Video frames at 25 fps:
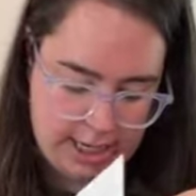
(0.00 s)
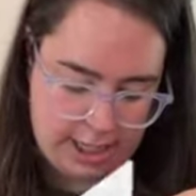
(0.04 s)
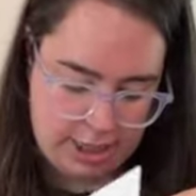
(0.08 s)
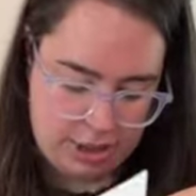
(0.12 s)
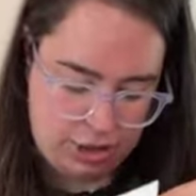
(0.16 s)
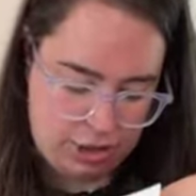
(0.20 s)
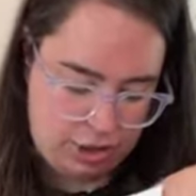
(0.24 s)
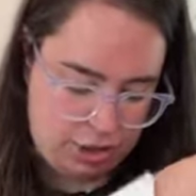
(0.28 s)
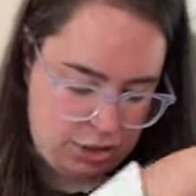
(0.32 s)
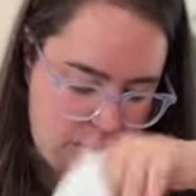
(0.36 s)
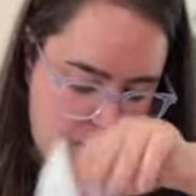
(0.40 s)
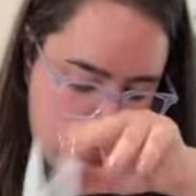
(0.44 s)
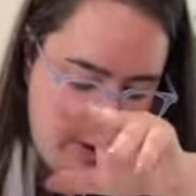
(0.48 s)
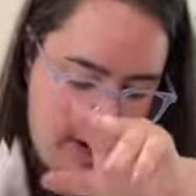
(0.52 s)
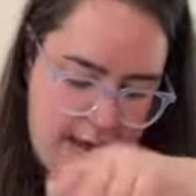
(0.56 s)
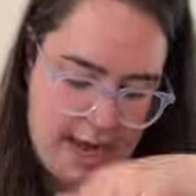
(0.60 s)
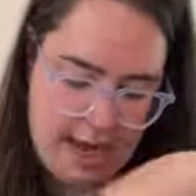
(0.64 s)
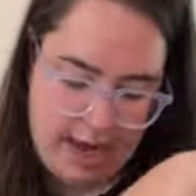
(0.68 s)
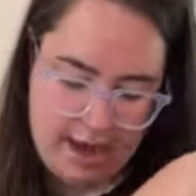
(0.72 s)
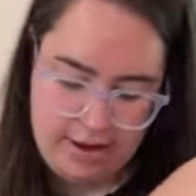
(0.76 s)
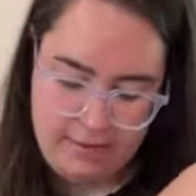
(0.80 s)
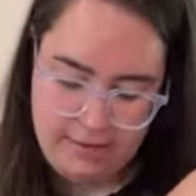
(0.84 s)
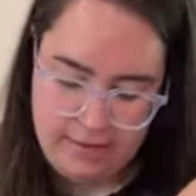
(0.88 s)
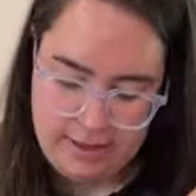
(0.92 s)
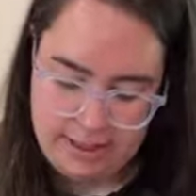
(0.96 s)
I do
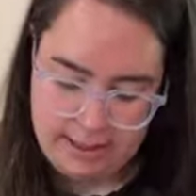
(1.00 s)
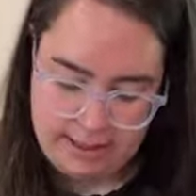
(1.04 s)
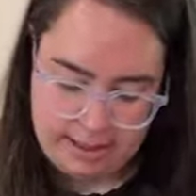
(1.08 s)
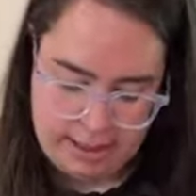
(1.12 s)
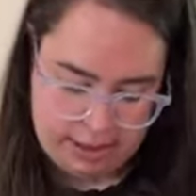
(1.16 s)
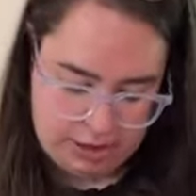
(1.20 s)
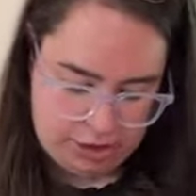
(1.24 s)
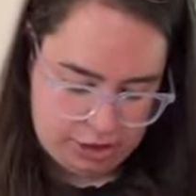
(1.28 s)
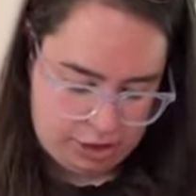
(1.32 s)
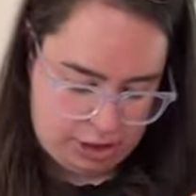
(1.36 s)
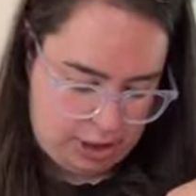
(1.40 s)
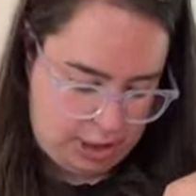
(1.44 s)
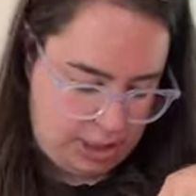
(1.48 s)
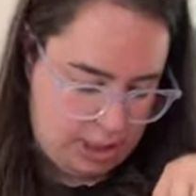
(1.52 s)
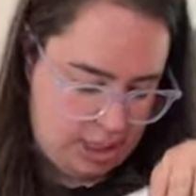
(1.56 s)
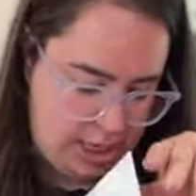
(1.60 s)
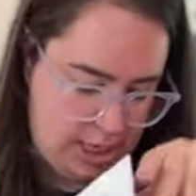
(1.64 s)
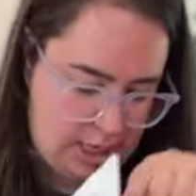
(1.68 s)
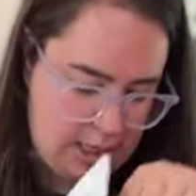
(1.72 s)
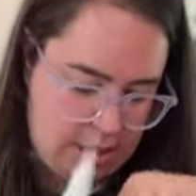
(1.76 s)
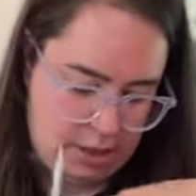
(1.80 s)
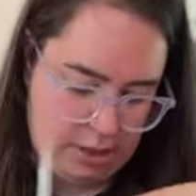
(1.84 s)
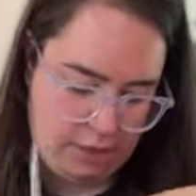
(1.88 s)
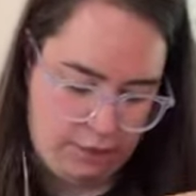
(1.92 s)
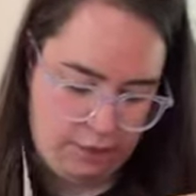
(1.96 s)
have a section
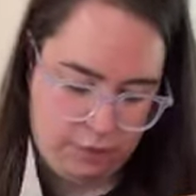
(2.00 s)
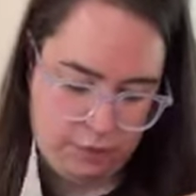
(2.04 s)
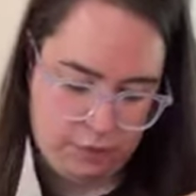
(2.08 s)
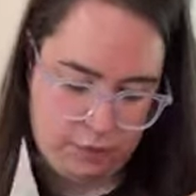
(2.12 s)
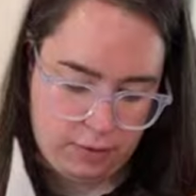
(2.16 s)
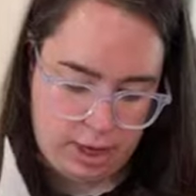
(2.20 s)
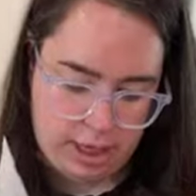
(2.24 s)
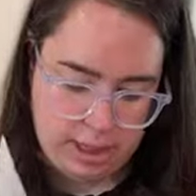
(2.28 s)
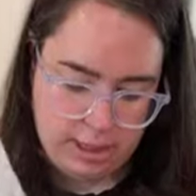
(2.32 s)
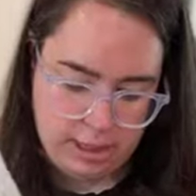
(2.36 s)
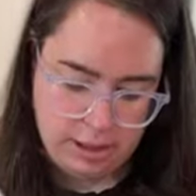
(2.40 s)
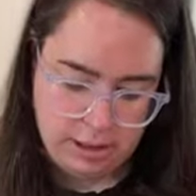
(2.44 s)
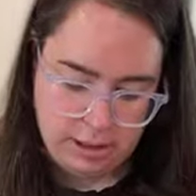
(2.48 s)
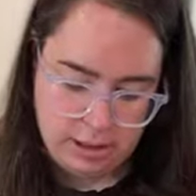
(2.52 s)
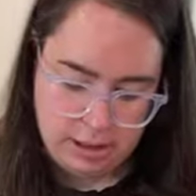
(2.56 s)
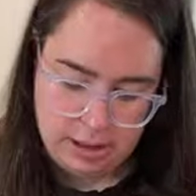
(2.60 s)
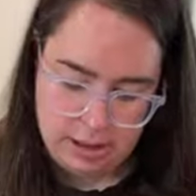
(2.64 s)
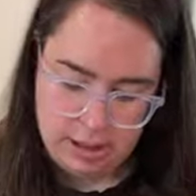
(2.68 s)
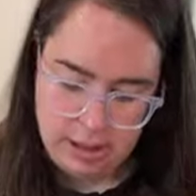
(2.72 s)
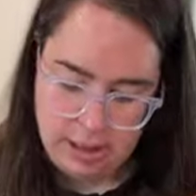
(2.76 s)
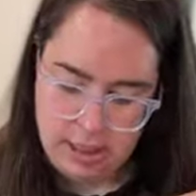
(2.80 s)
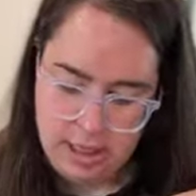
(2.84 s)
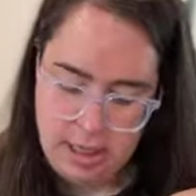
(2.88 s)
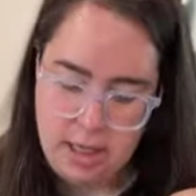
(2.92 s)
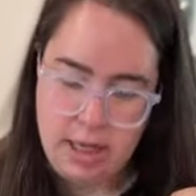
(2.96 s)
in the
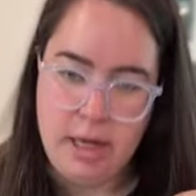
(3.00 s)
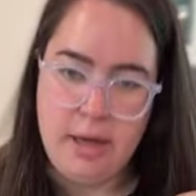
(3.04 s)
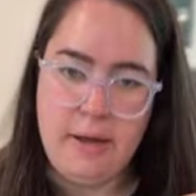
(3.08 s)
front